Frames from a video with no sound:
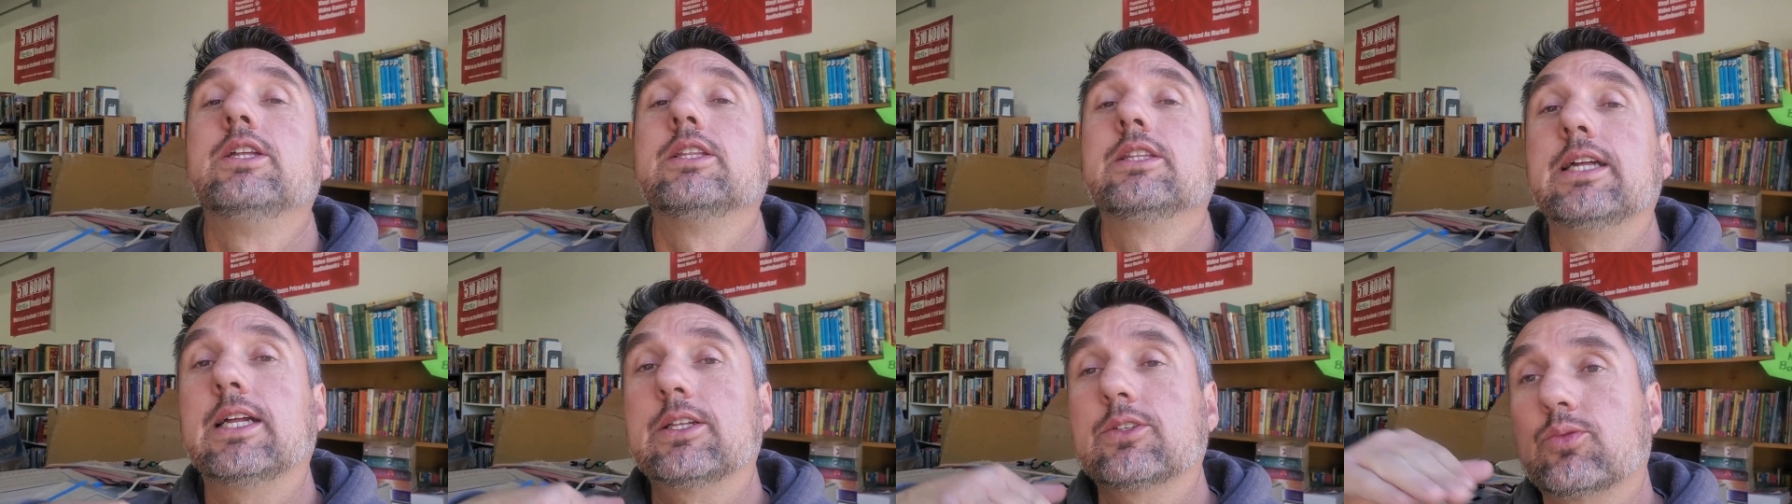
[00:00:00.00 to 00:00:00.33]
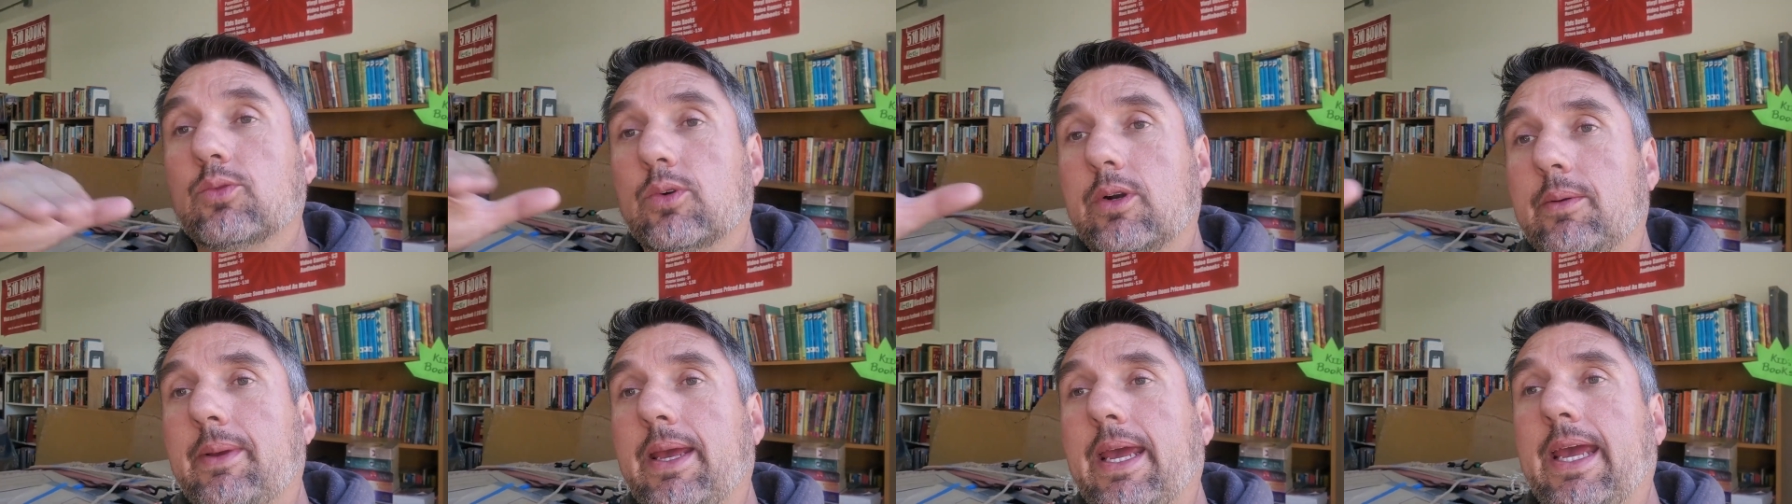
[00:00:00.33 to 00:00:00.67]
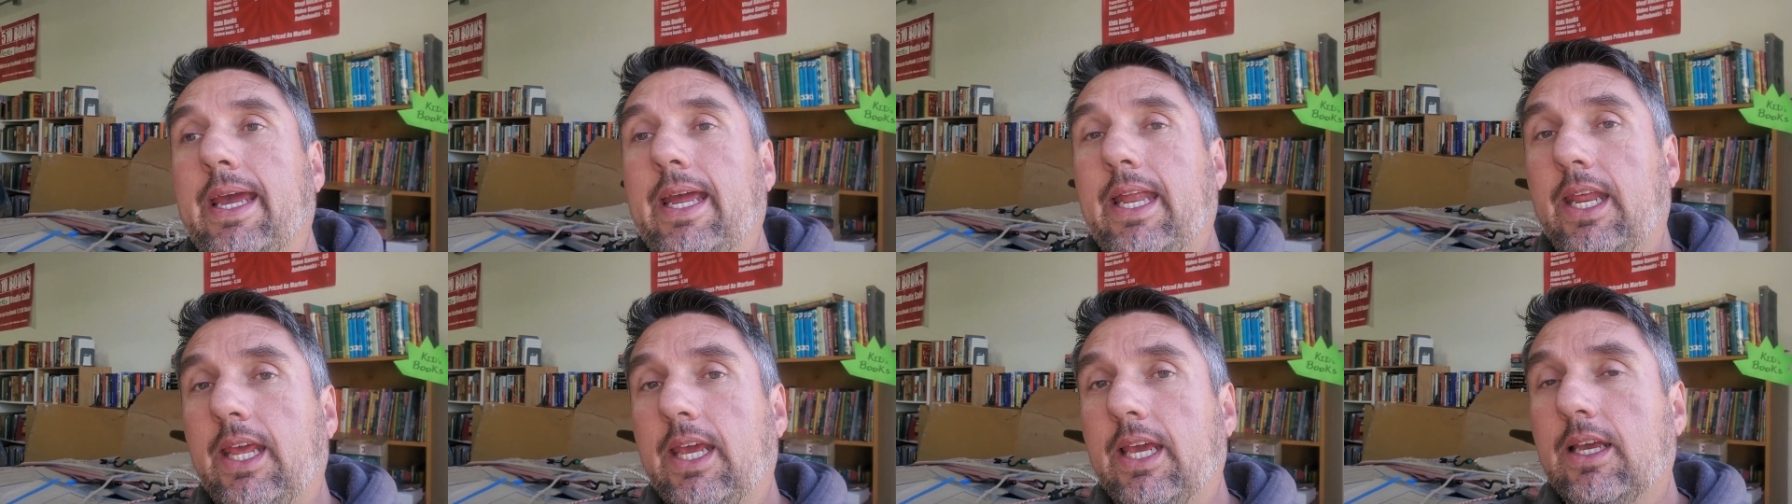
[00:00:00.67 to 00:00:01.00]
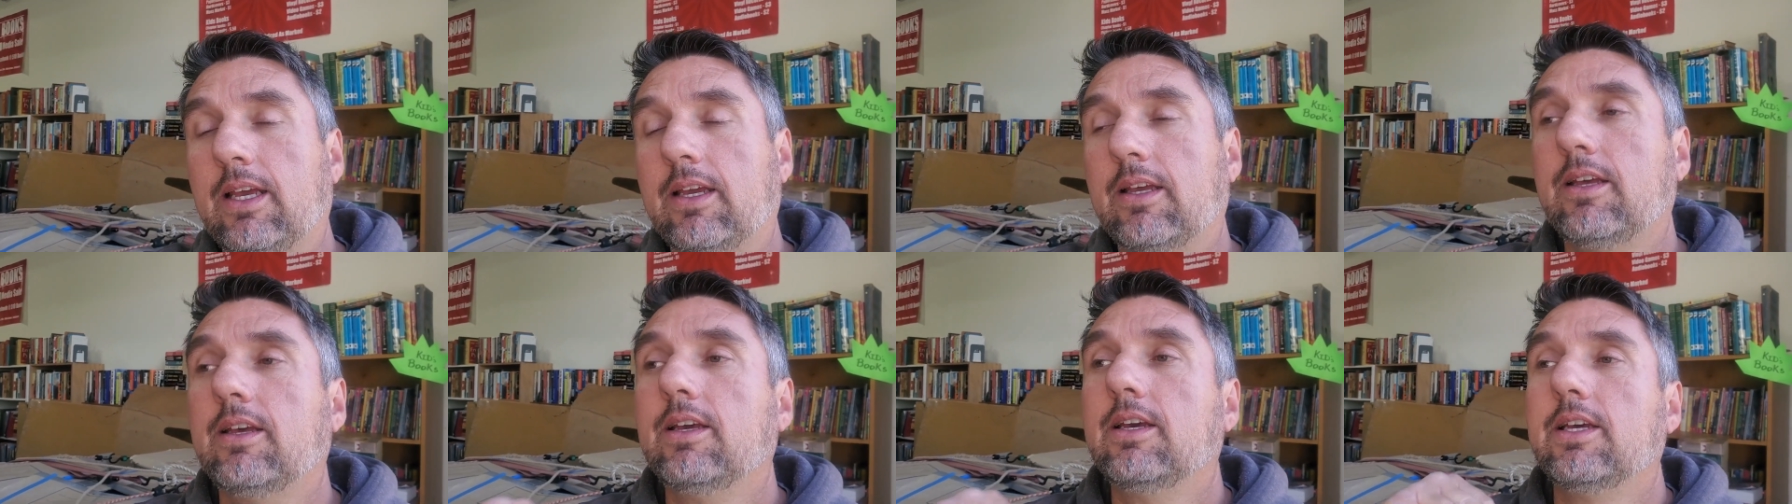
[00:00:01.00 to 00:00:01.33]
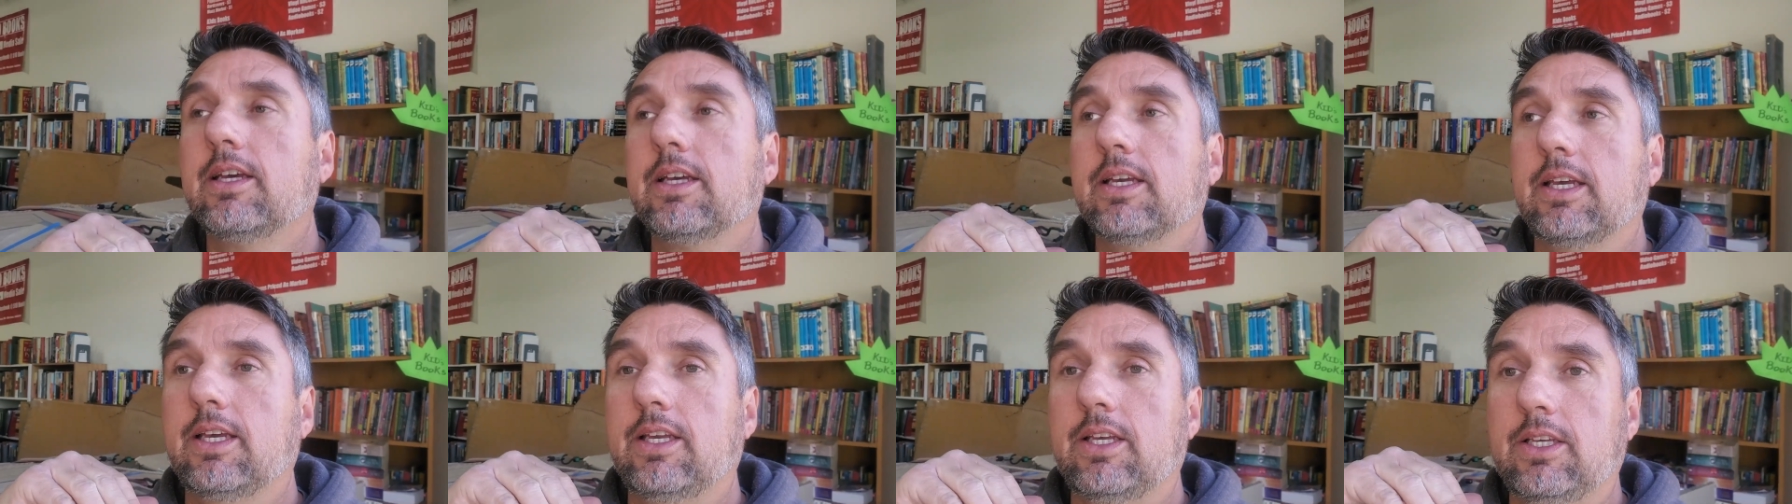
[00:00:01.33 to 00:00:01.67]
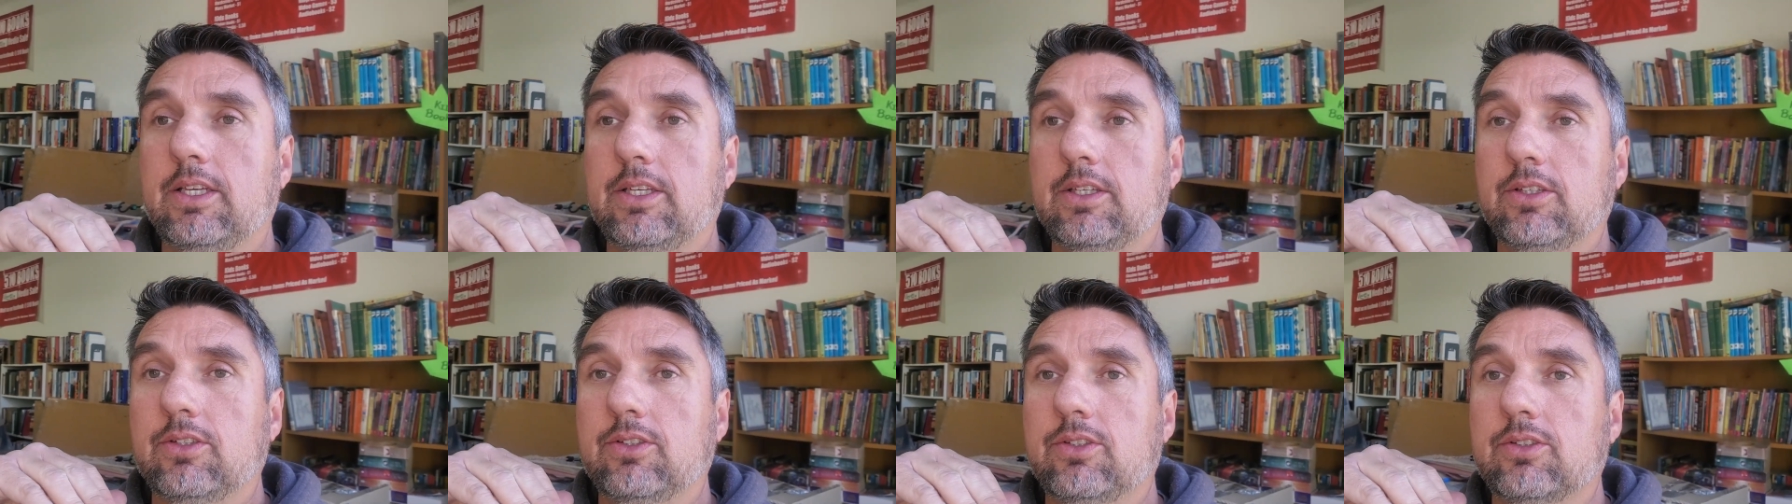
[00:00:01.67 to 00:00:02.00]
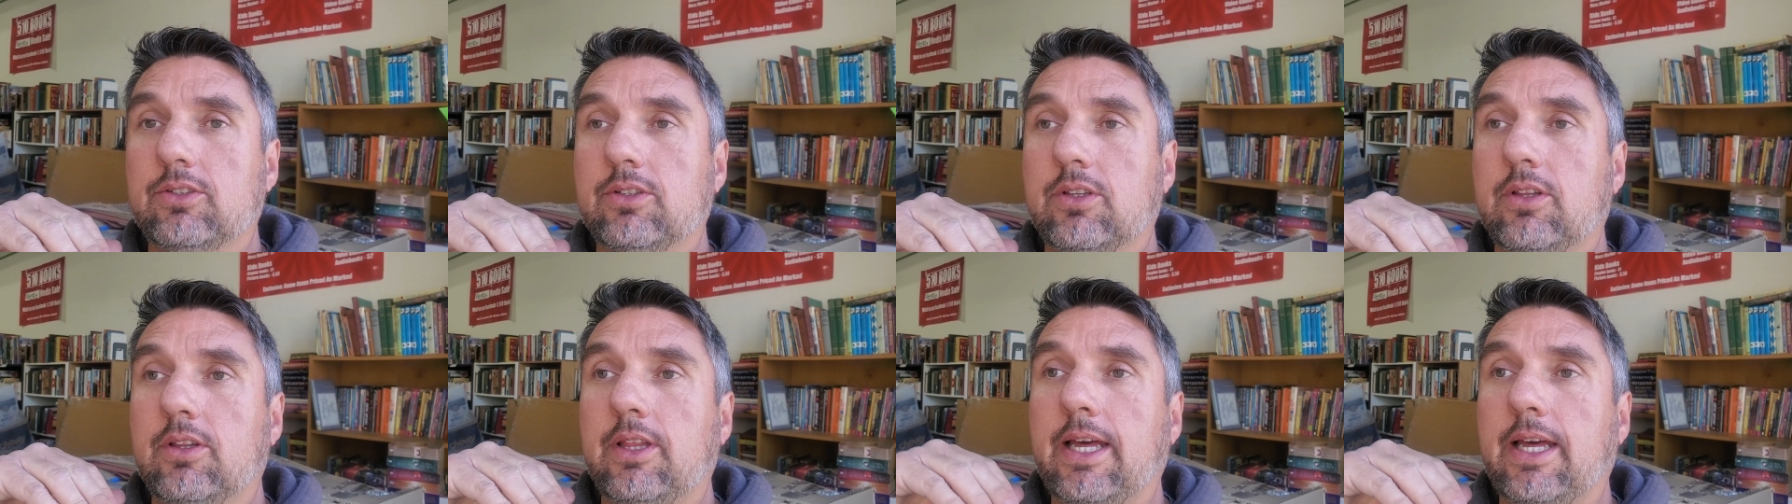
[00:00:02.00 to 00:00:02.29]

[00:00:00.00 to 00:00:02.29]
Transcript: that's where I'm heading is